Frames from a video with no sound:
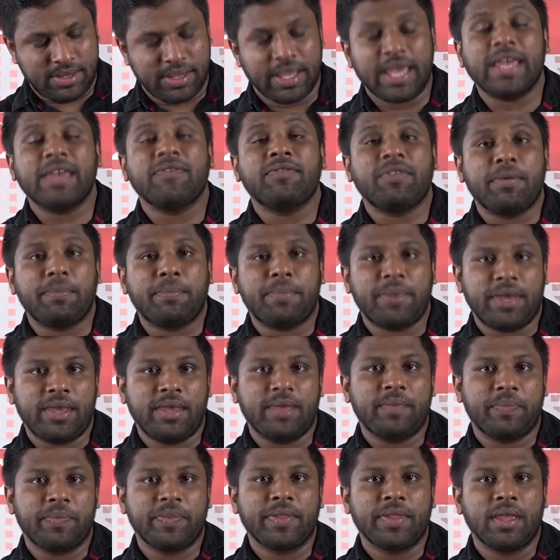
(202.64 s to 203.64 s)

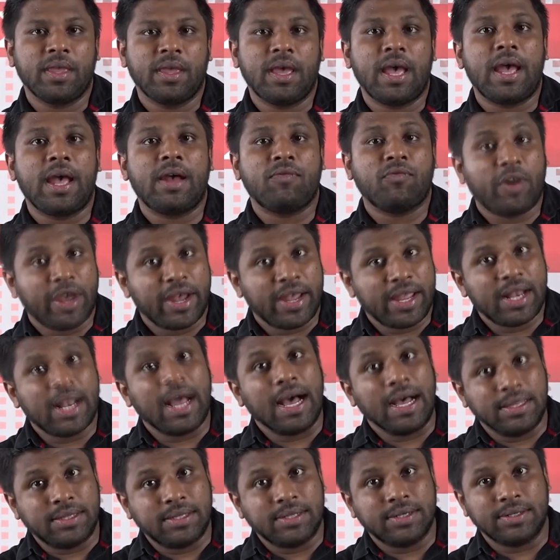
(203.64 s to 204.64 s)
AVP.
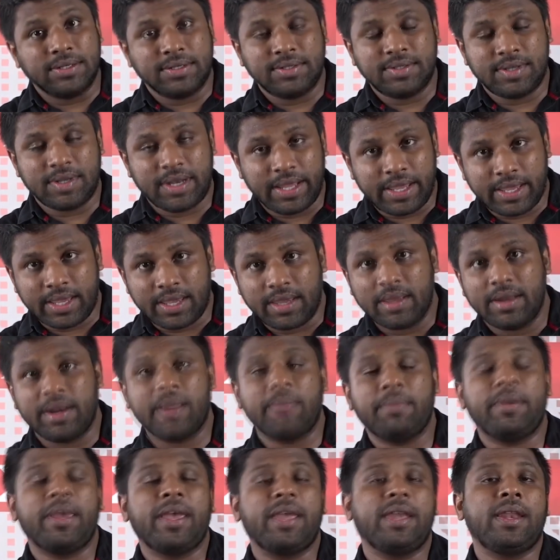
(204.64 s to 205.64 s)
While others, like
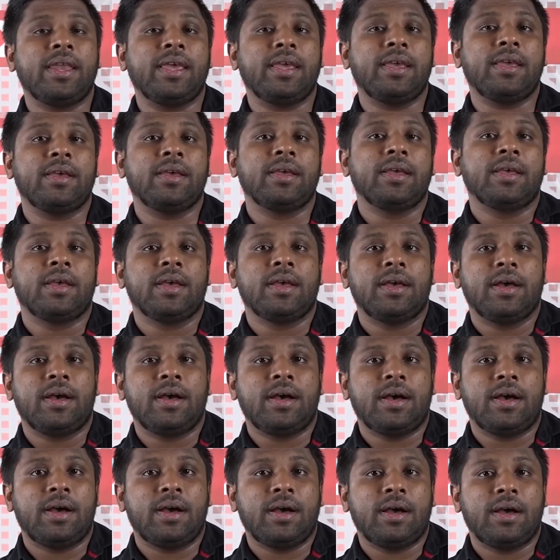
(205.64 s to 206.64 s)
remaining
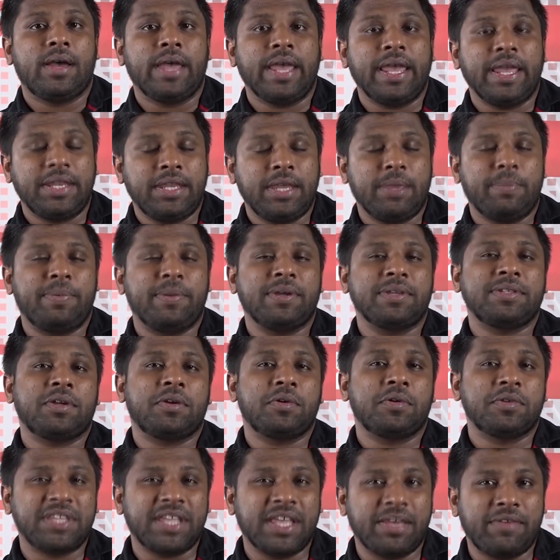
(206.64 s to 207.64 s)

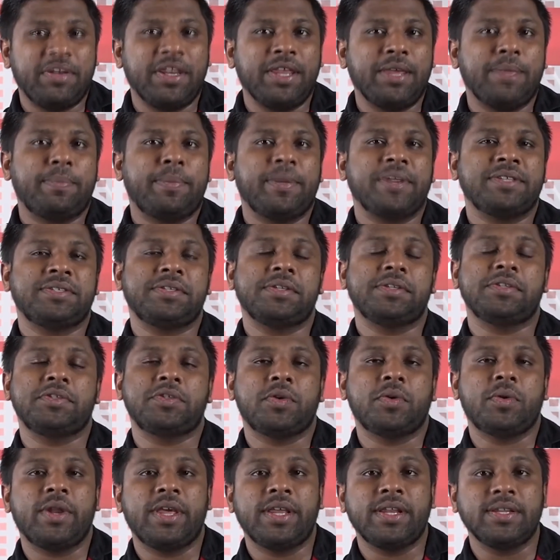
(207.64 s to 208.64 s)
80% or 70%
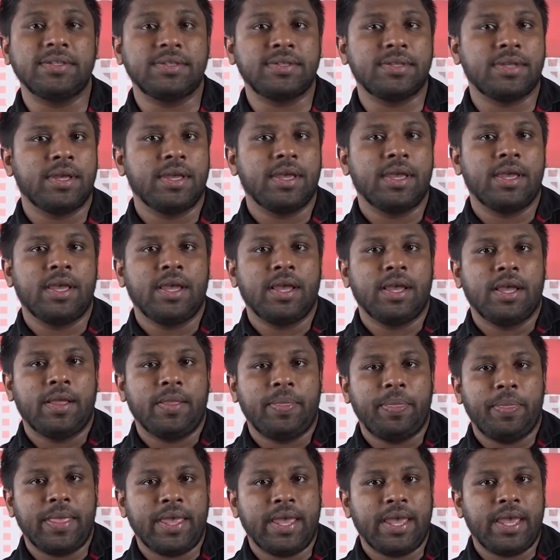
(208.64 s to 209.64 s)
students,
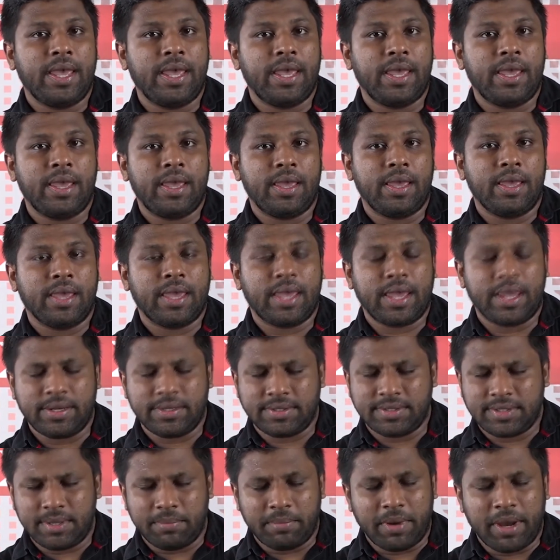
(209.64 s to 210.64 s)
they
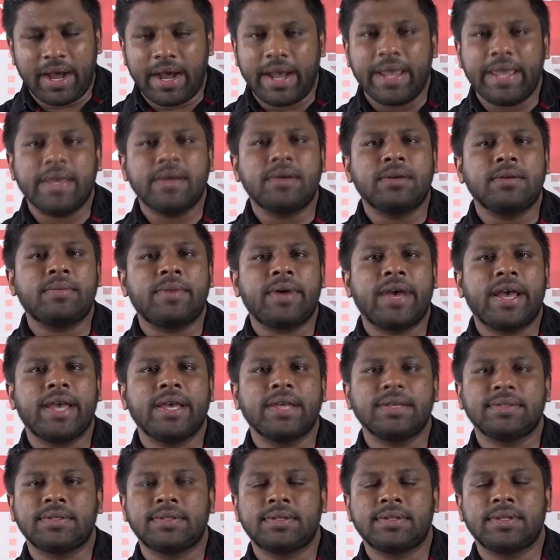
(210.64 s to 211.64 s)
get some higher
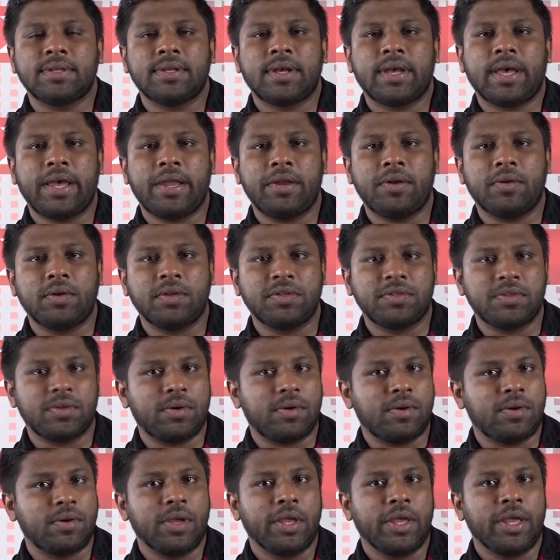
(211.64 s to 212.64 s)
marks, and
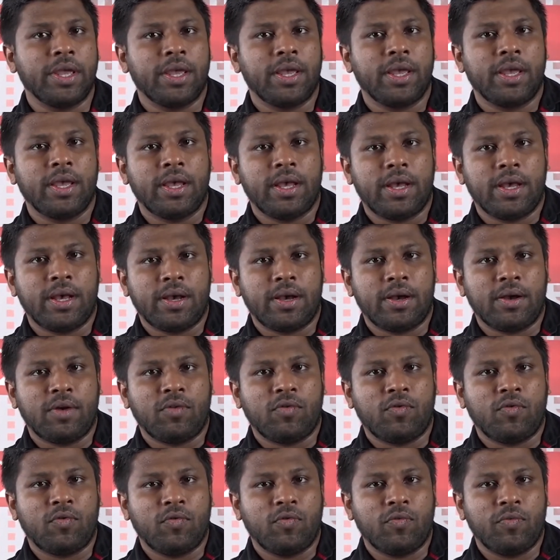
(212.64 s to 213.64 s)
also
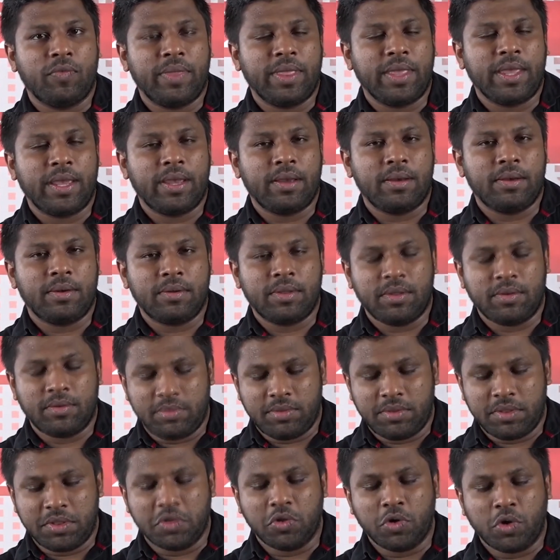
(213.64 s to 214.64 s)

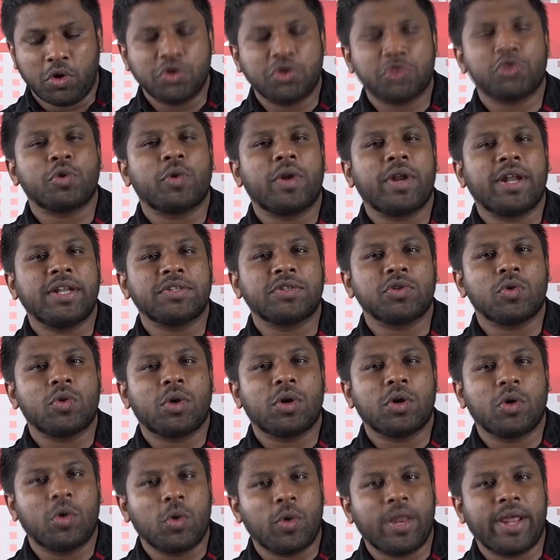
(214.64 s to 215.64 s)
those students
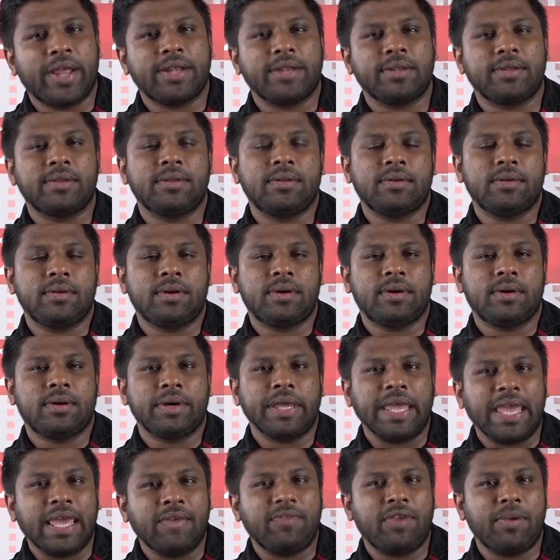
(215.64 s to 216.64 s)
who are good at
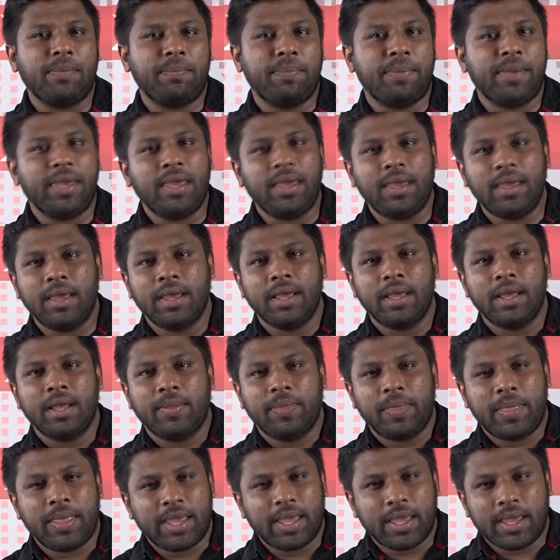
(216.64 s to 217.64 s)
AVP,
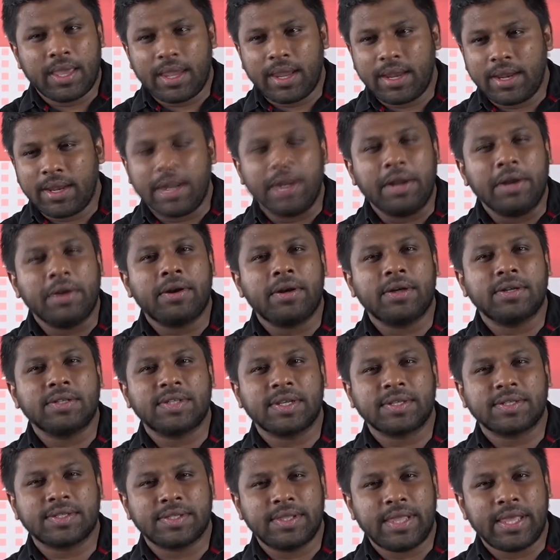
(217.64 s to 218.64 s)
they get
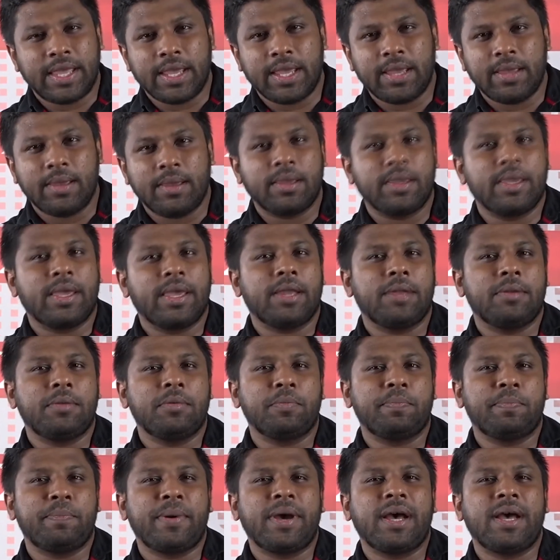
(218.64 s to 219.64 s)
entrance, they get
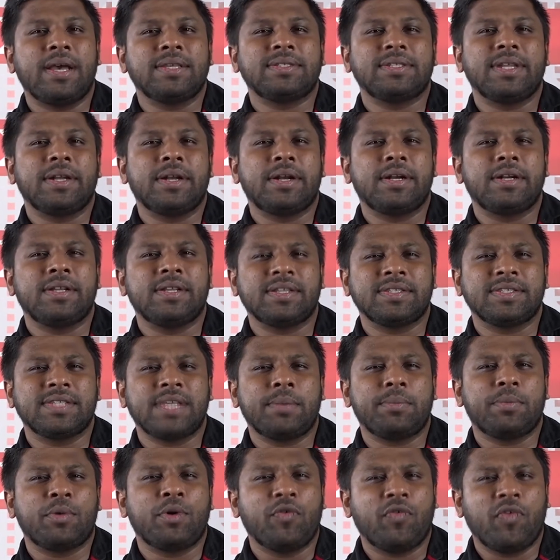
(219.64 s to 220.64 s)
to pass entrance
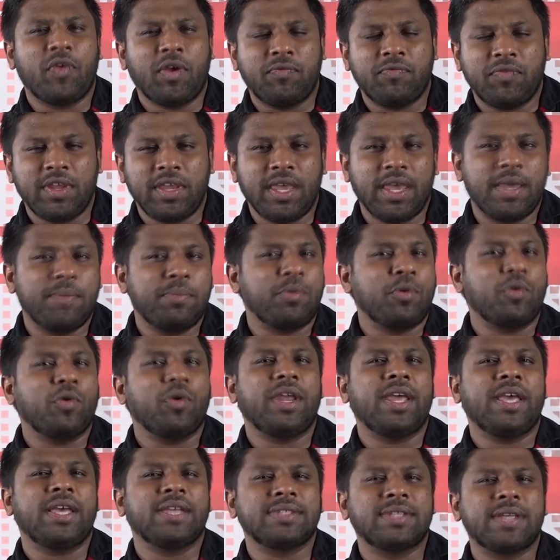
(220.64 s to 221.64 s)
exam of FTI,
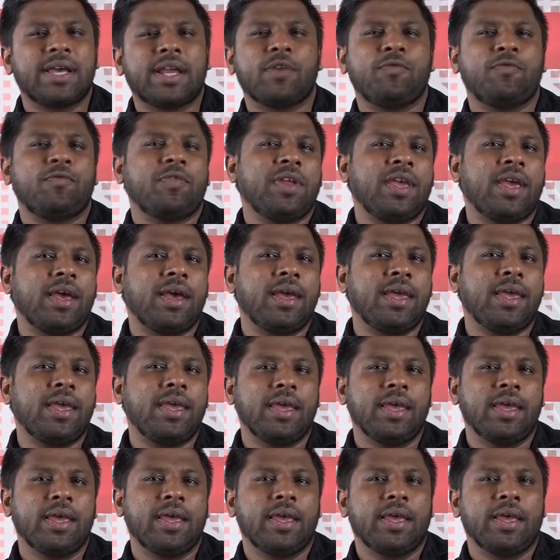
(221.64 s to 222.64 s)
Pune,
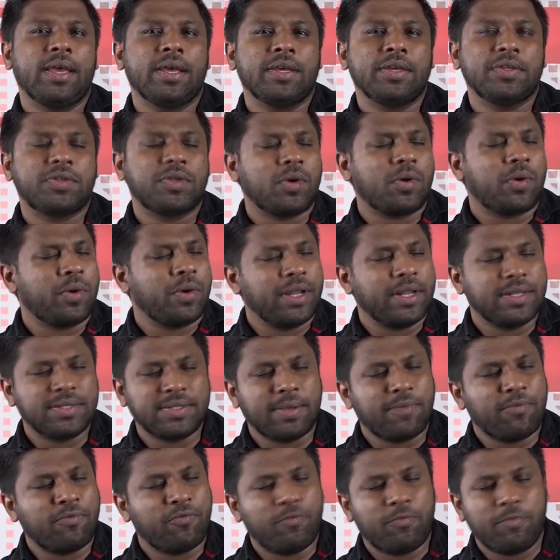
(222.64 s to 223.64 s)
SRFTI. So
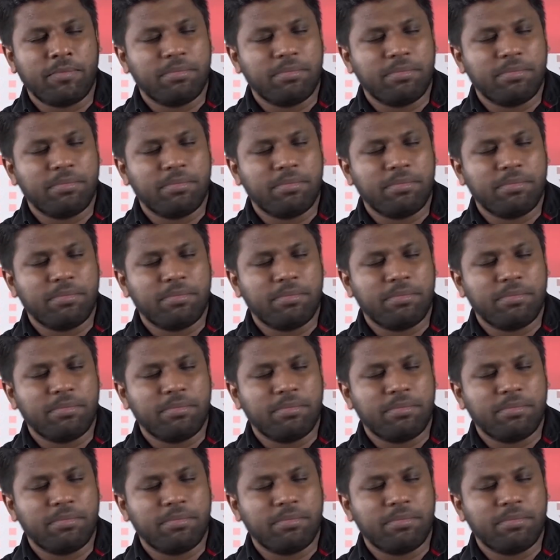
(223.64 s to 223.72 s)
it's a